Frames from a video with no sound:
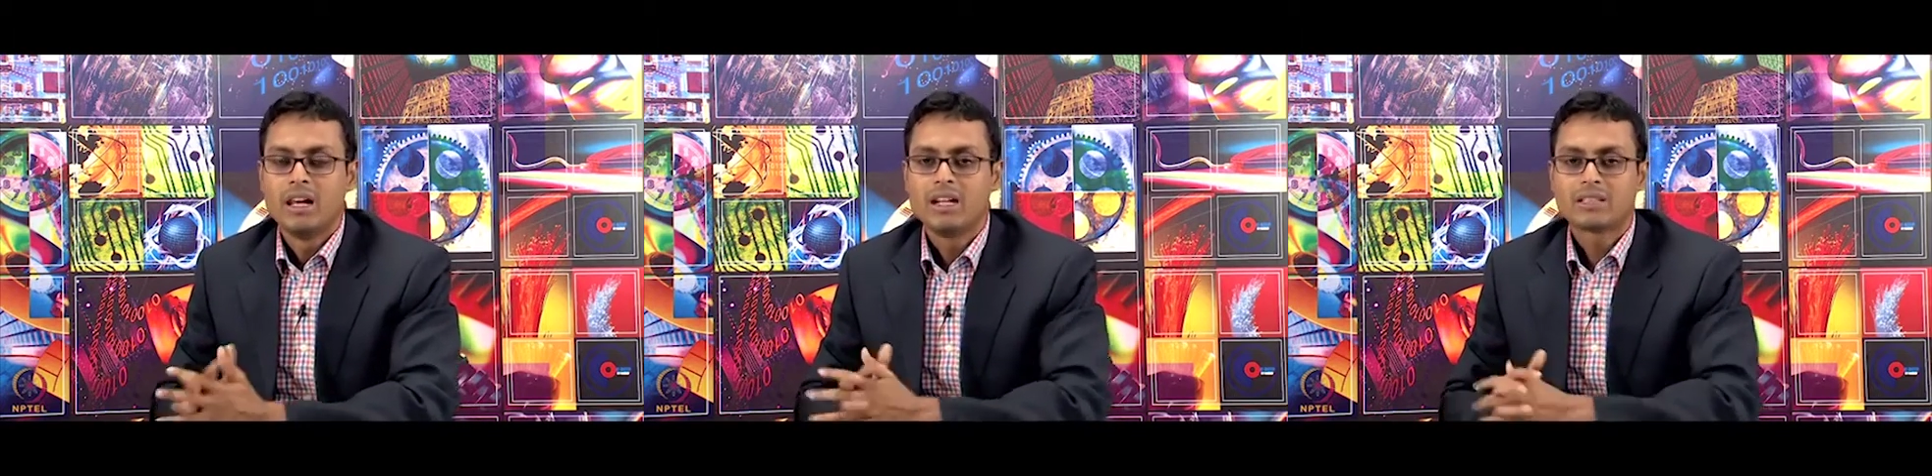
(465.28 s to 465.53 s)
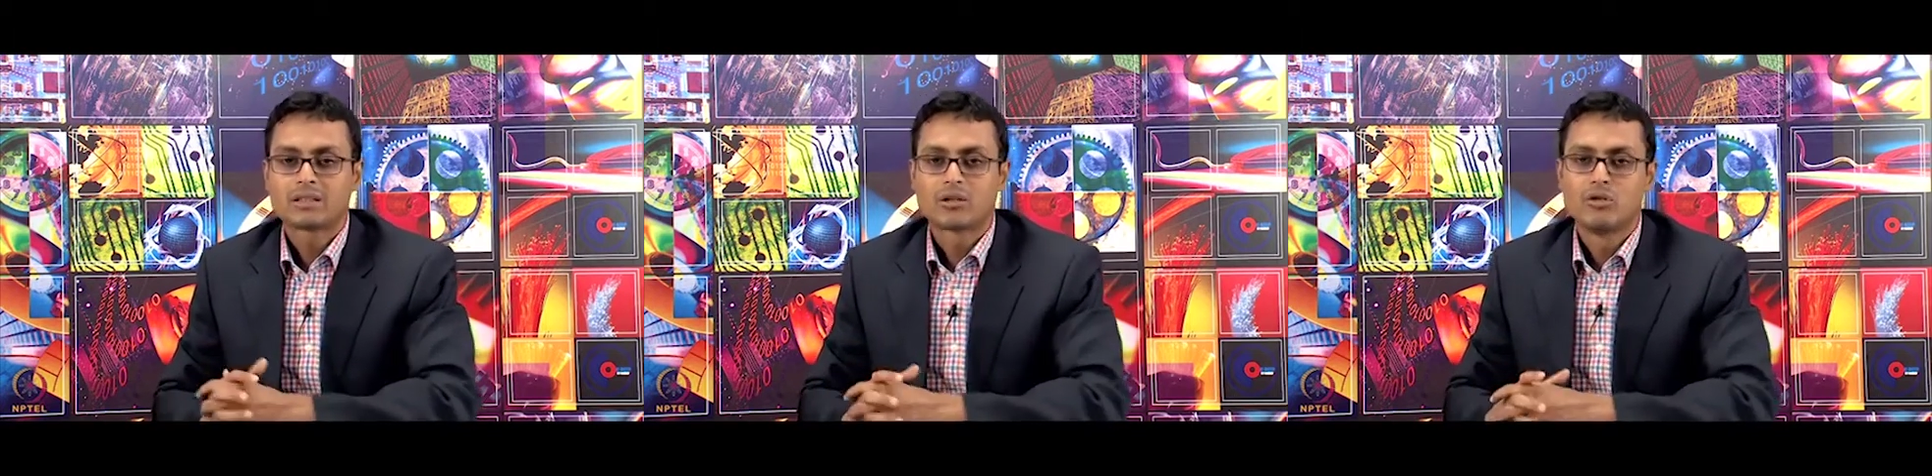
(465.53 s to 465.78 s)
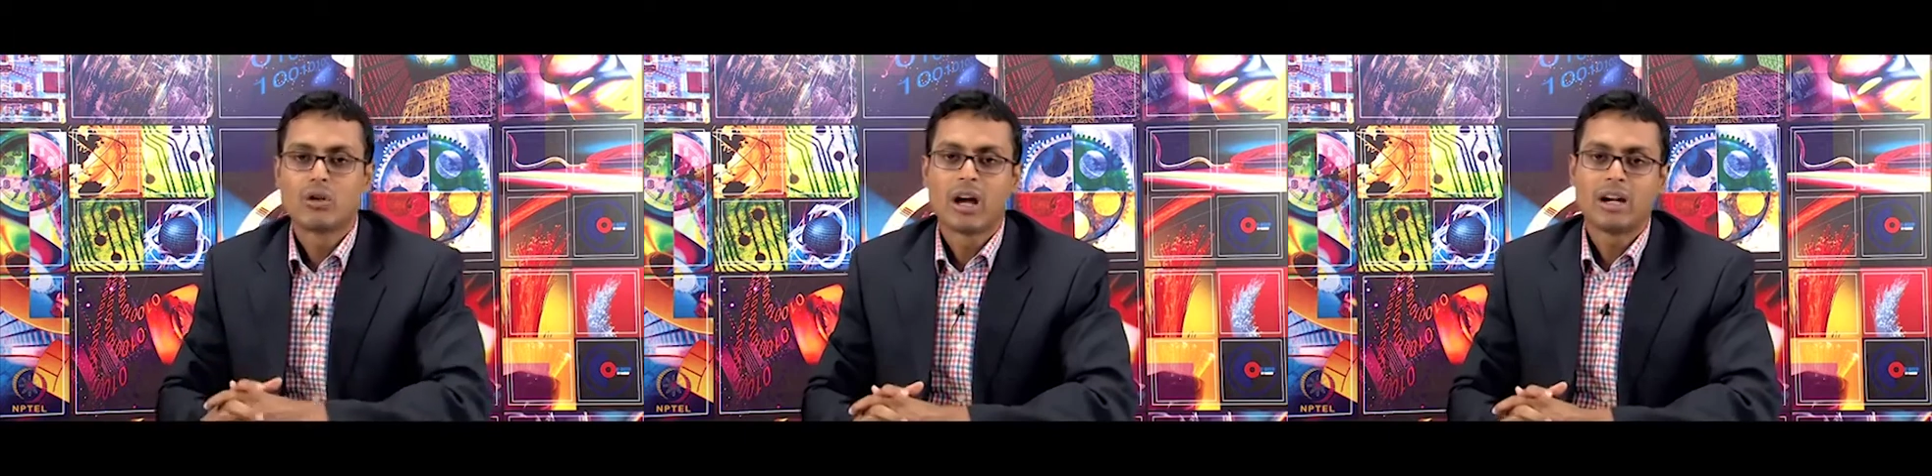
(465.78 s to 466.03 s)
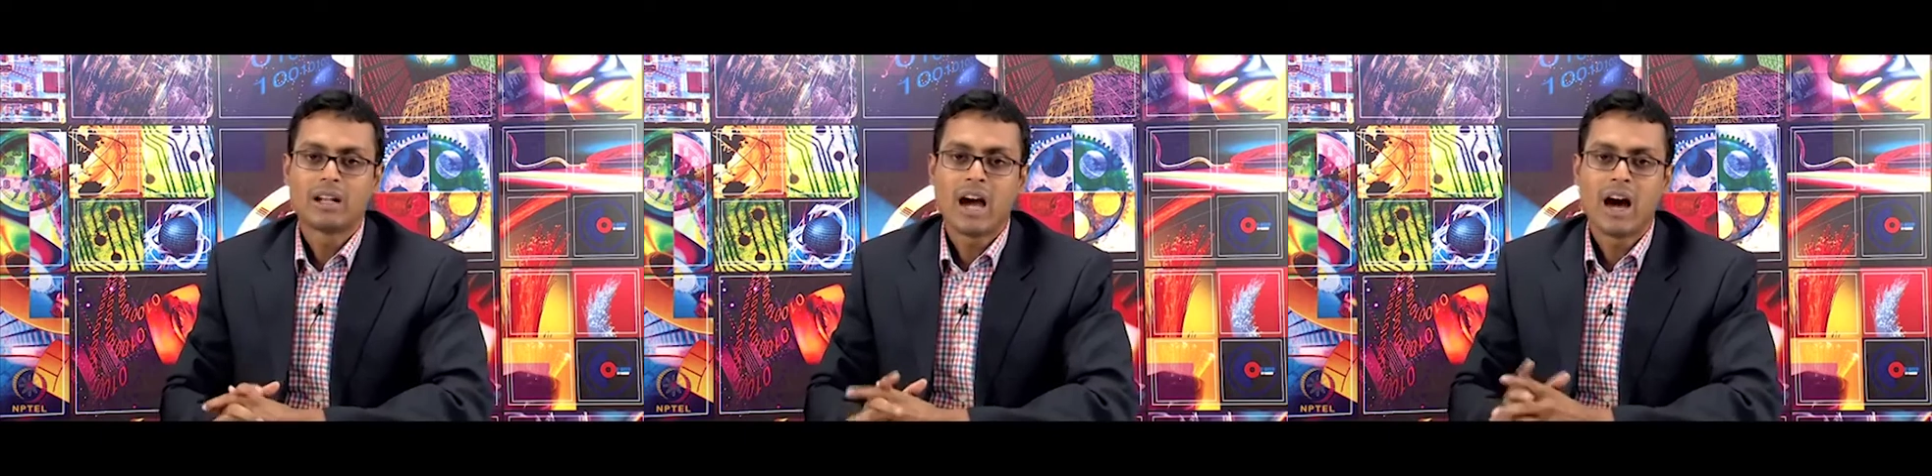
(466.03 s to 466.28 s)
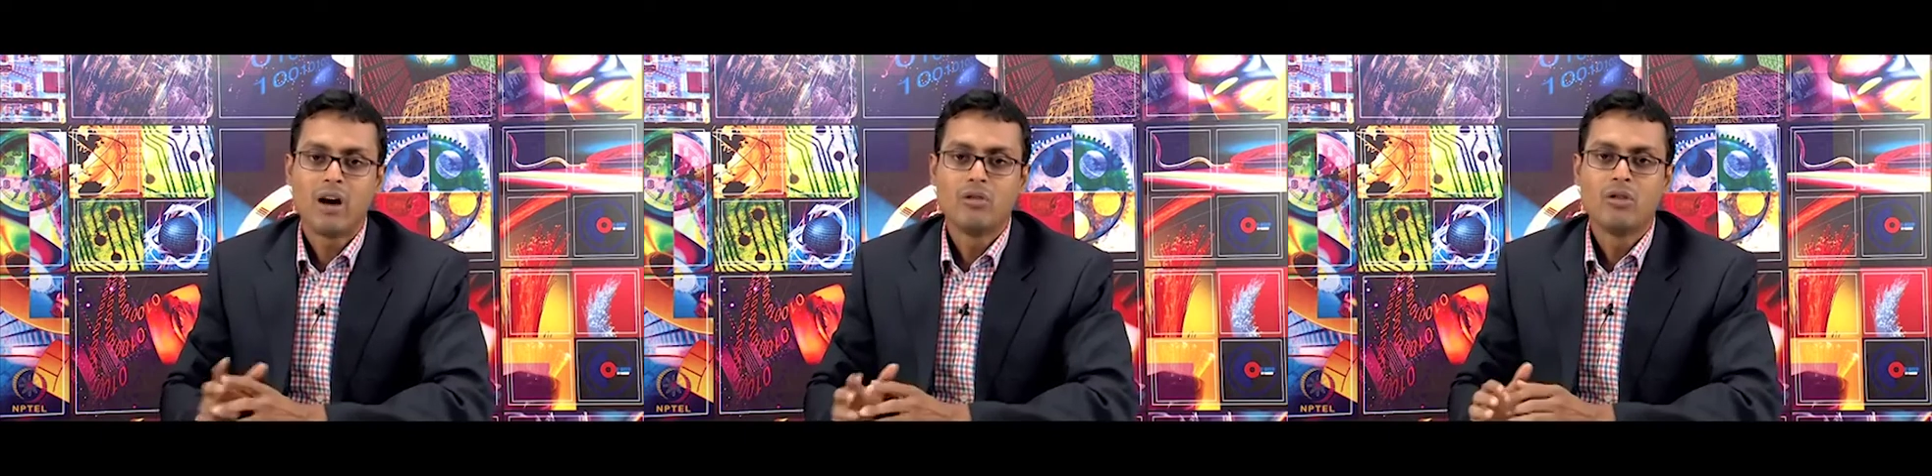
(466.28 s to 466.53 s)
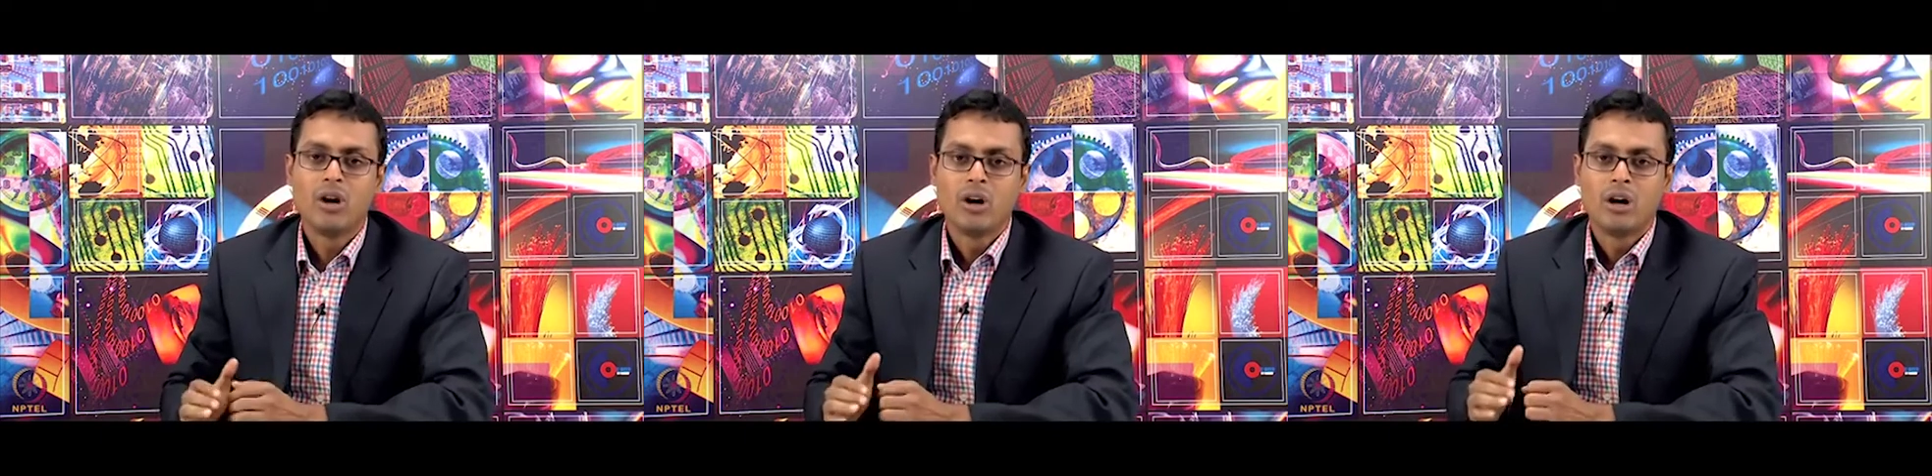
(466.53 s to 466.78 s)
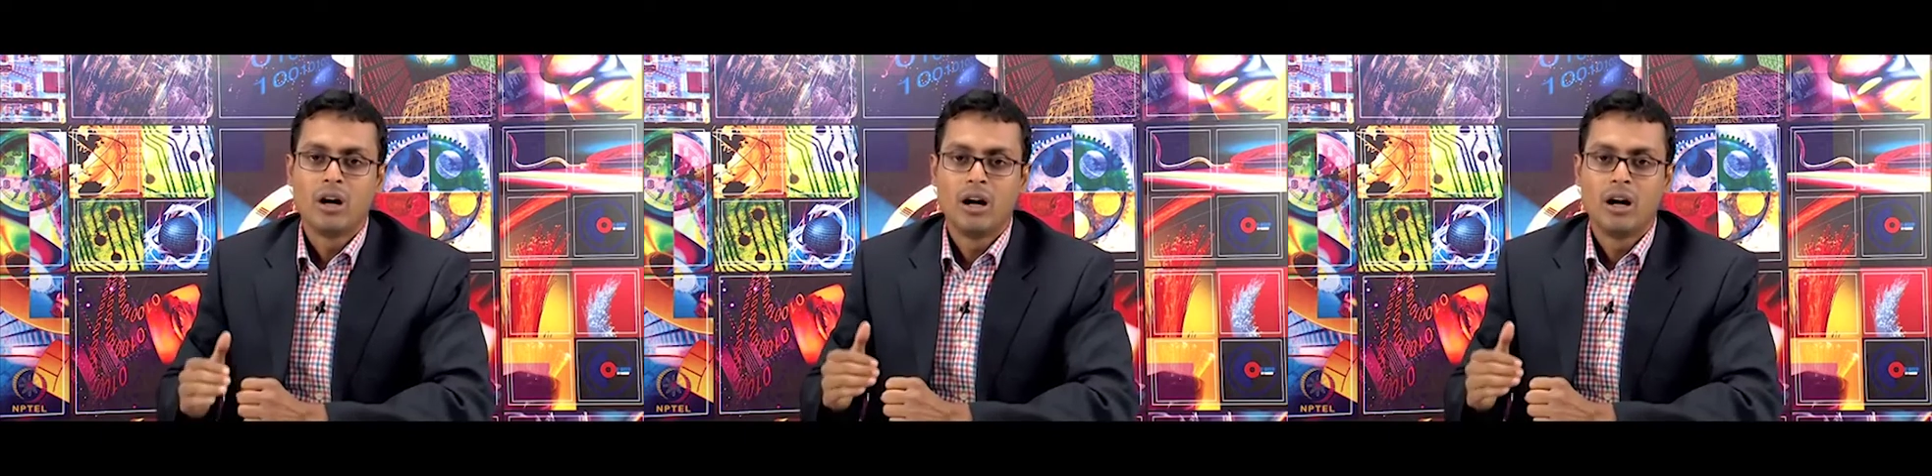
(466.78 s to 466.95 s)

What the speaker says: Let us look at how